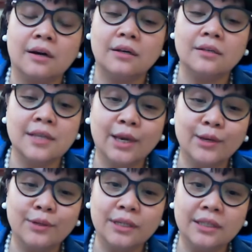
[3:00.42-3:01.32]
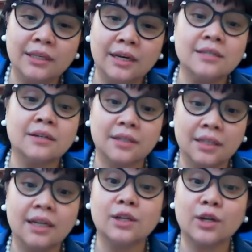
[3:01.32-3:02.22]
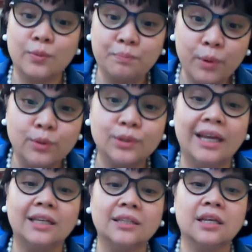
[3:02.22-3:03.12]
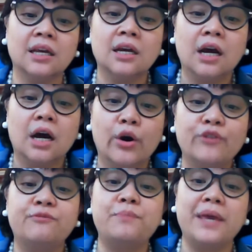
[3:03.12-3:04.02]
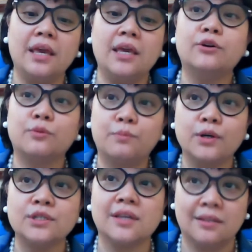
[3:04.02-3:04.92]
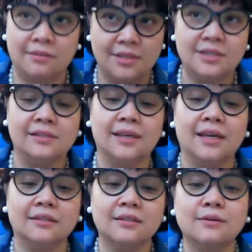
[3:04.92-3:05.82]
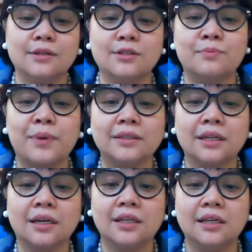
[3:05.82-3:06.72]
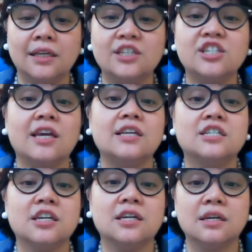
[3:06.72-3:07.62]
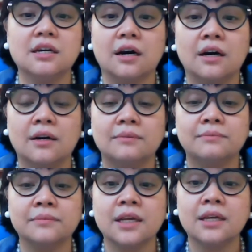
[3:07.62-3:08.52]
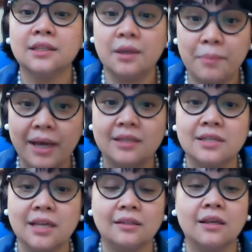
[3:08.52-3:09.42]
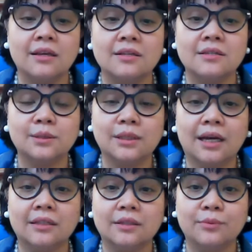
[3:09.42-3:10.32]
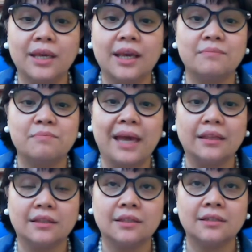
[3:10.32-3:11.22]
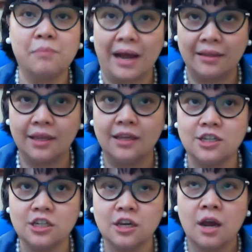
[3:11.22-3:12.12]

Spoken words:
security as a critical component of being robust and resilient. So it's practically changing the mindset so that we can better manage